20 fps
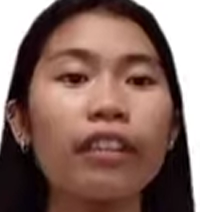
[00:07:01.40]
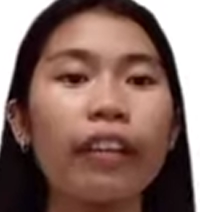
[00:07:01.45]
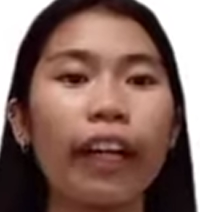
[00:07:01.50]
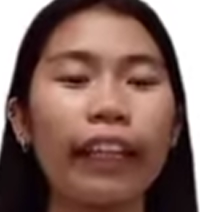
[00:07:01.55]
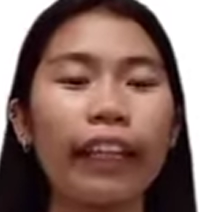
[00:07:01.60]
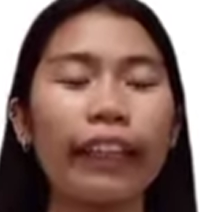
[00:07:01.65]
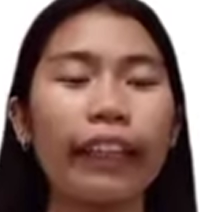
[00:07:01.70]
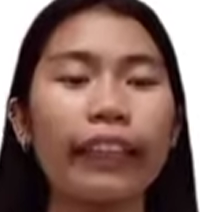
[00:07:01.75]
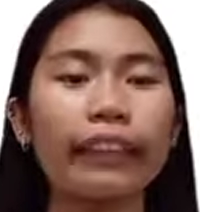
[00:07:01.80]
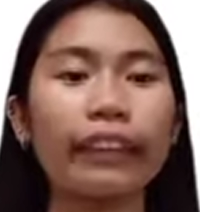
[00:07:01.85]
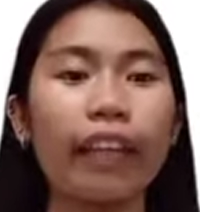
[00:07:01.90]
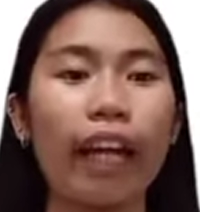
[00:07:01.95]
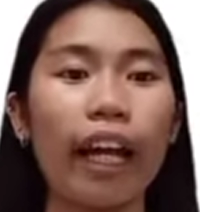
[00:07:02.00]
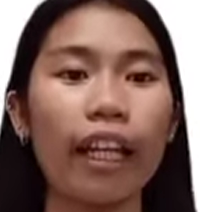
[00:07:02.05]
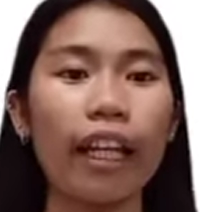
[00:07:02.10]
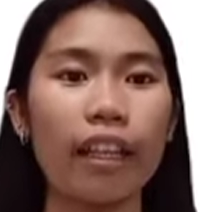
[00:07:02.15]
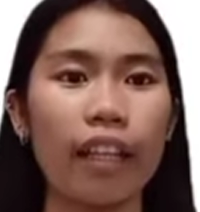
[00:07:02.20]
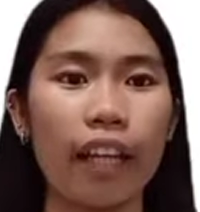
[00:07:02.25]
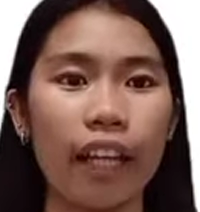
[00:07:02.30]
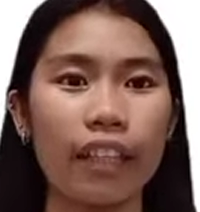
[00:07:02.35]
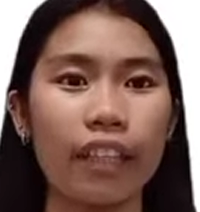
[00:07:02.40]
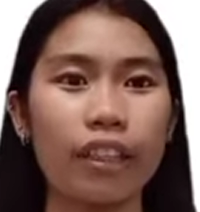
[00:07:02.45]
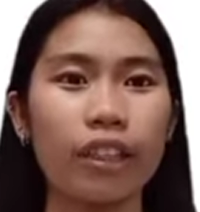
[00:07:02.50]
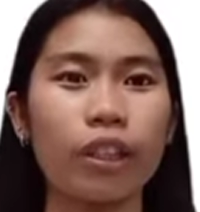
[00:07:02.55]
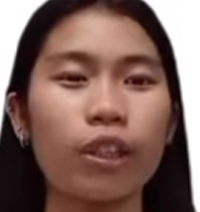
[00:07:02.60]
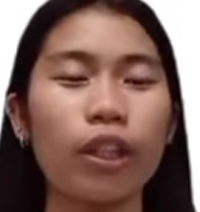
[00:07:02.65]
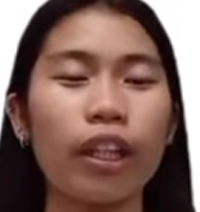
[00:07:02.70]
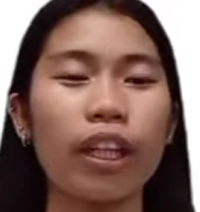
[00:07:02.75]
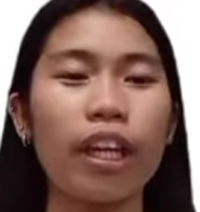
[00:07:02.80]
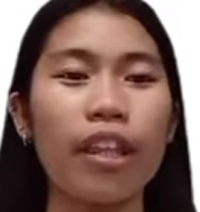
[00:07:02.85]
greatest highlights
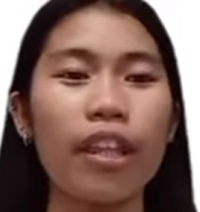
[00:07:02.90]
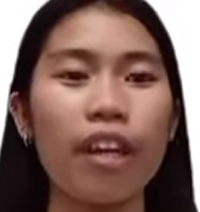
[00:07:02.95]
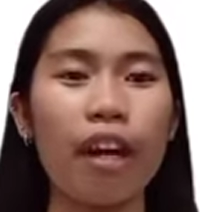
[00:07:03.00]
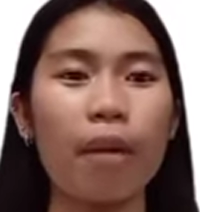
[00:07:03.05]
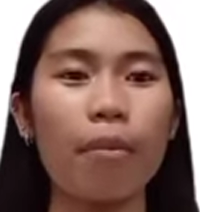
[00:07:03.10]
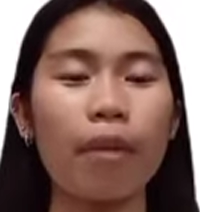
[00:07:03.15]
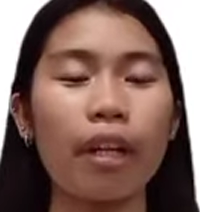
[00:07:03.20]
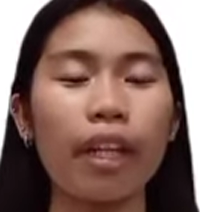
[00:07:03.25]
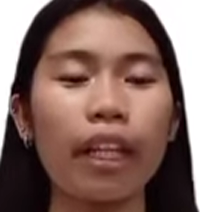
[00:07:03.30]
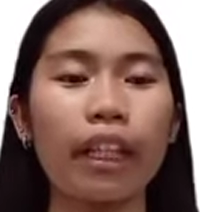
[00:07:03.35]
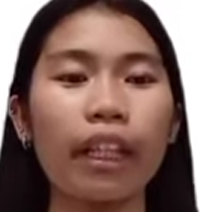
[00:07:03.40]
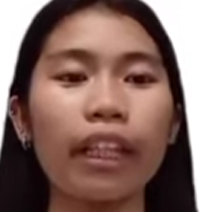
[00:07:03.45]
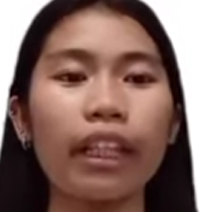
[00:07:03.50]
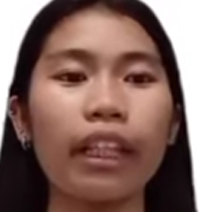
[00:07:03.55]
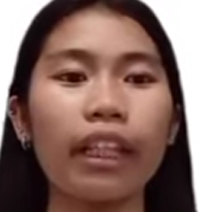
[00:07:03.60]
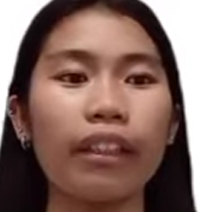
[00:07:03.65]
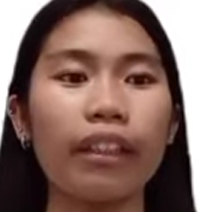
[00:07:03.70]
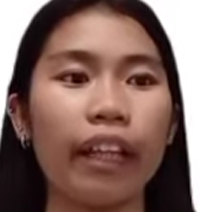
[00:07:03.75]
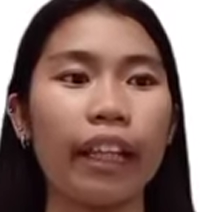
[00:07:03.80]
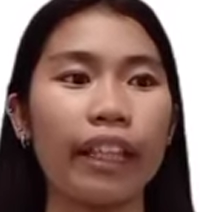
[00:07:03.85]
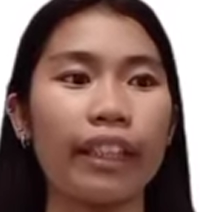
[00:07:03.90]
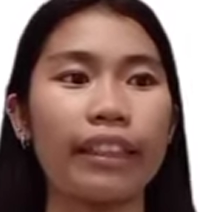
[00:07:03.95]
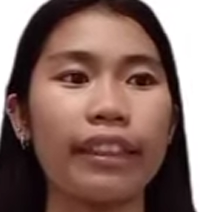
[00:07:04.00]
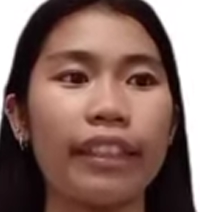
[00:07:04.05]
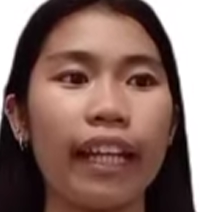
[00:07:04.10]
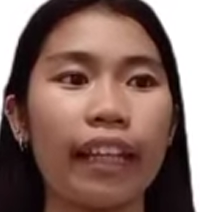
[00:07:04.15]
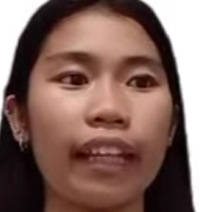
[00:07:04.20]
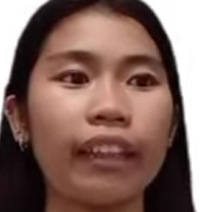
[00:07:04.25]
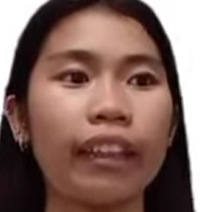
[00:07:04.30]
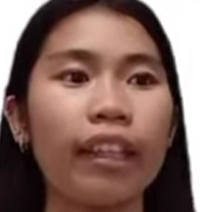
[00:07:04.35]
during the American era is
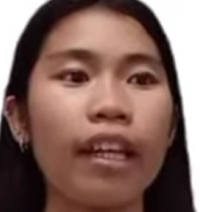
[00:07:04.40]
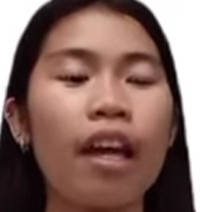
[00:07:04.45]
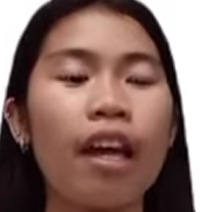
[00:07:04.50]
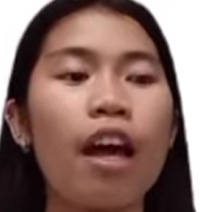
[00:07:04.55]
that